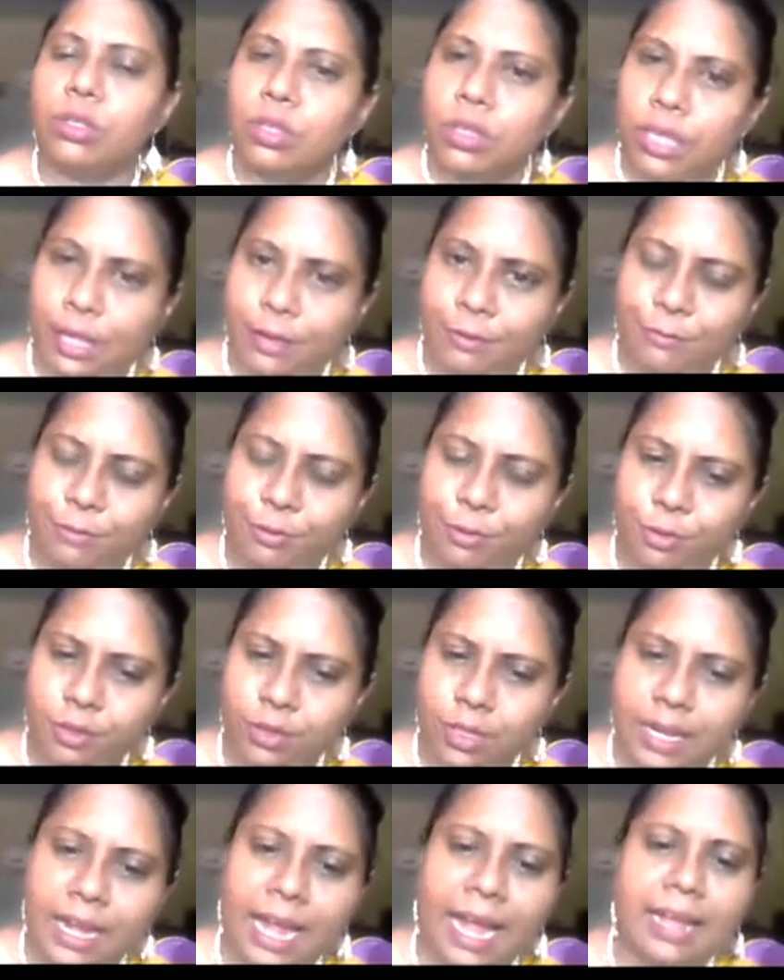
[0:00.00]
Therefore,
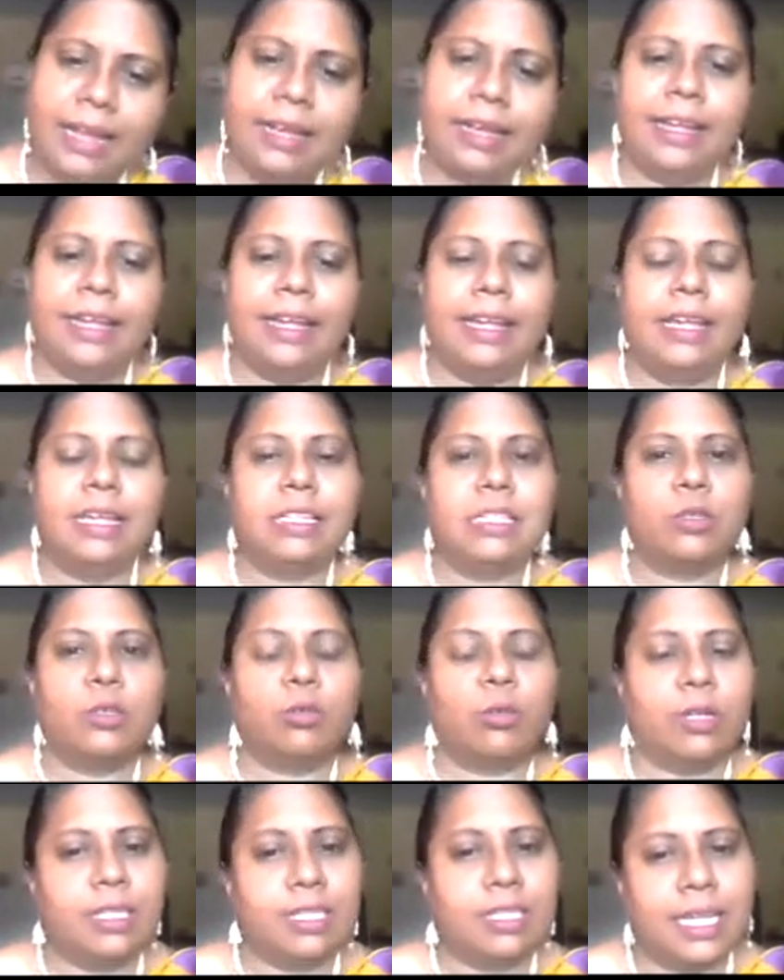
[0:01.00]
the candidates who
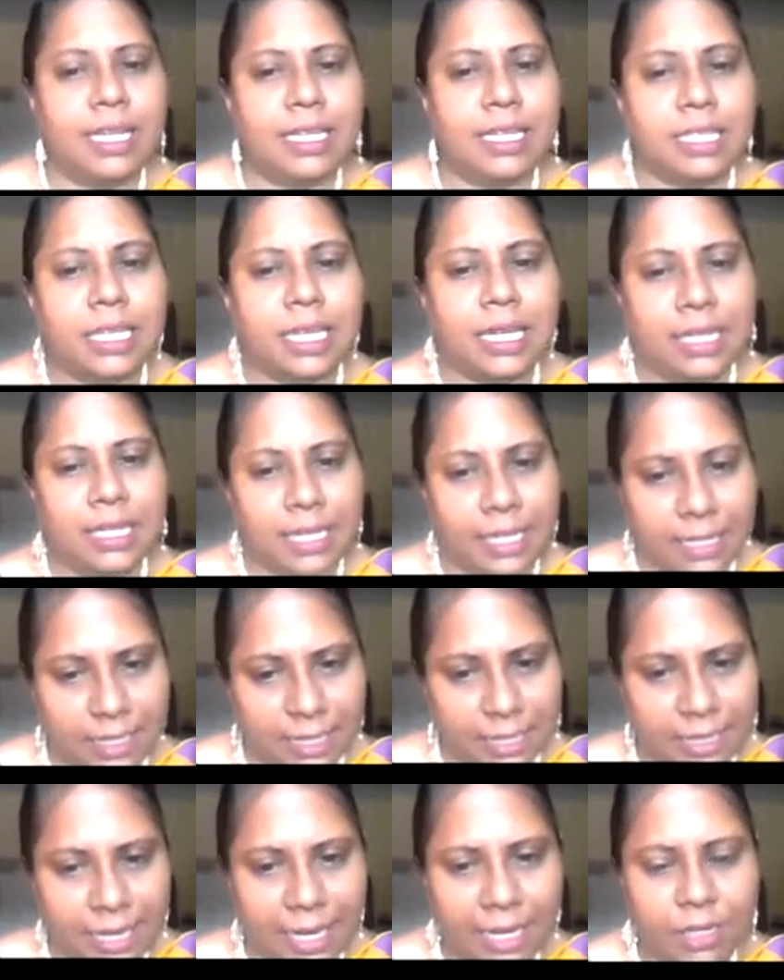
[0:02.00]
contest
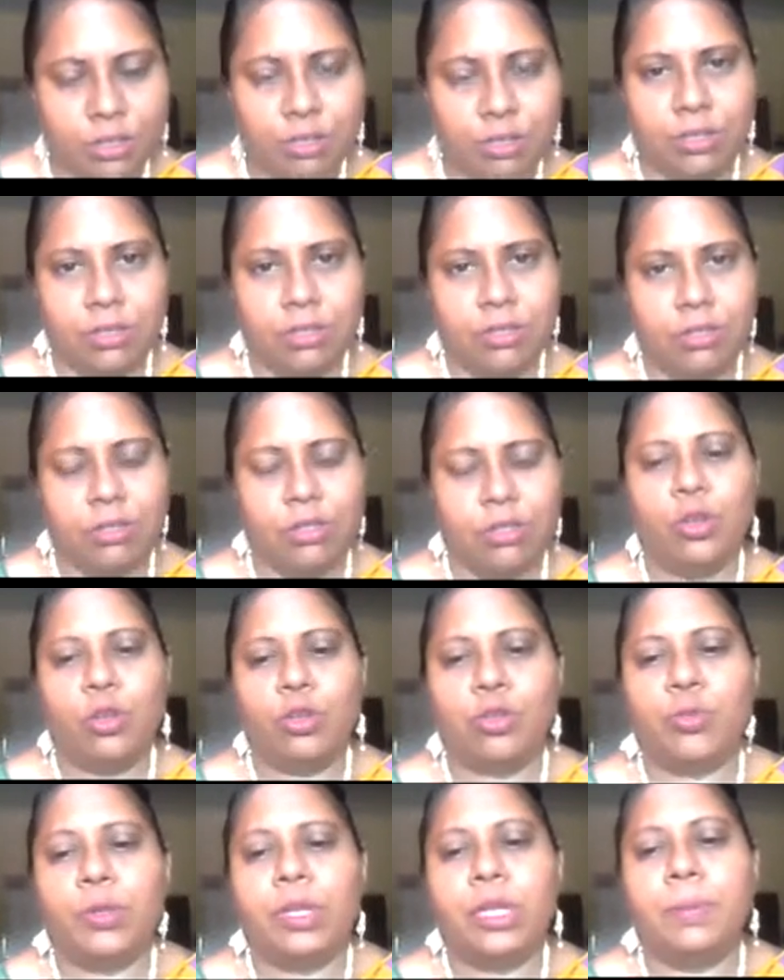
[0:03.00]
elections
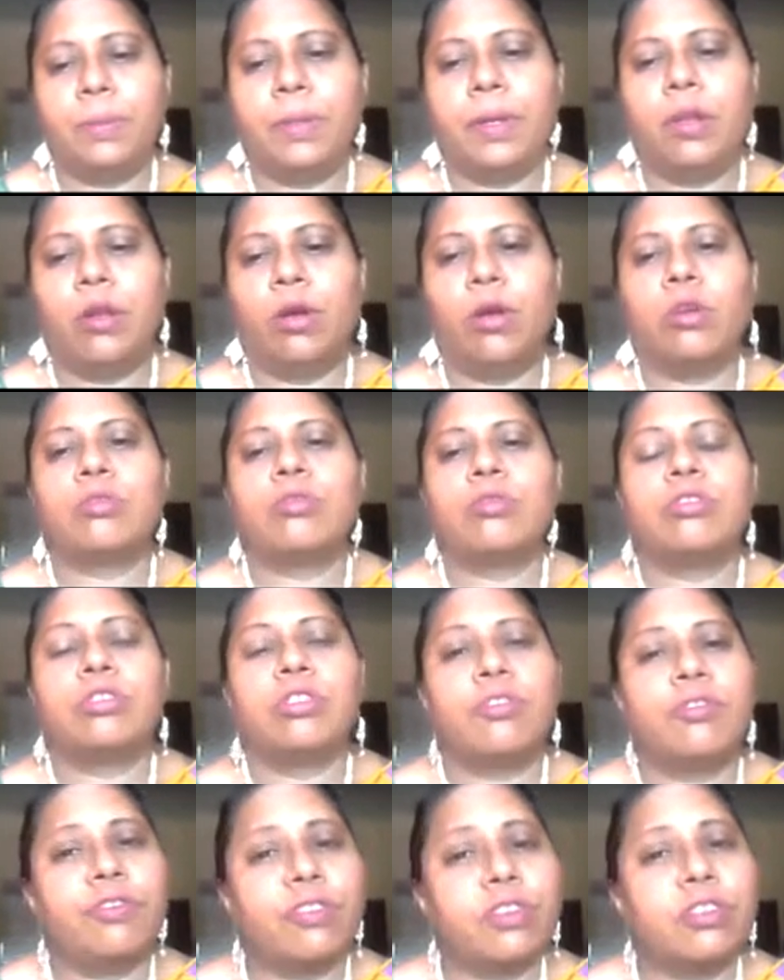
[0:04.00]
usually belong to
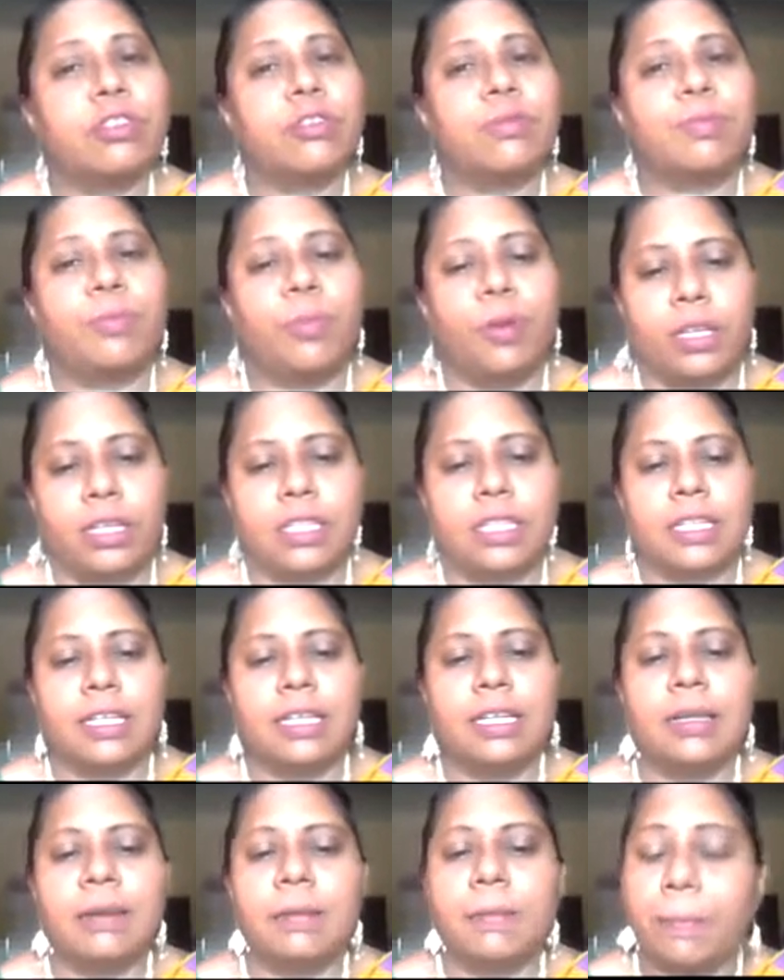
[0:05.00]
different
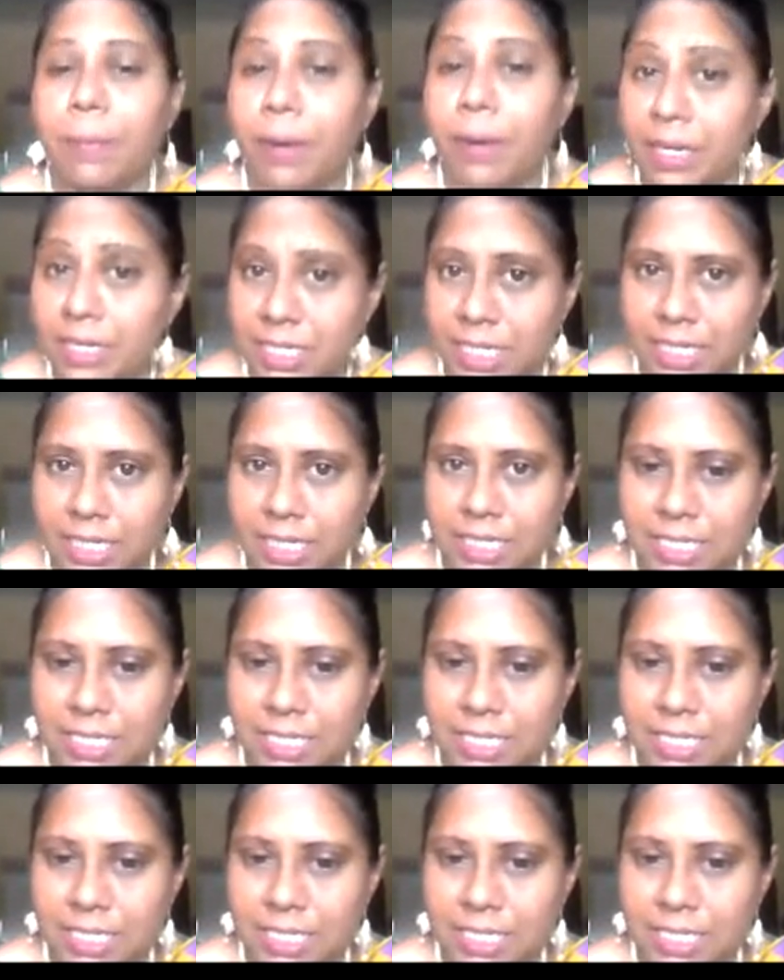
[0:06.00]
political parties.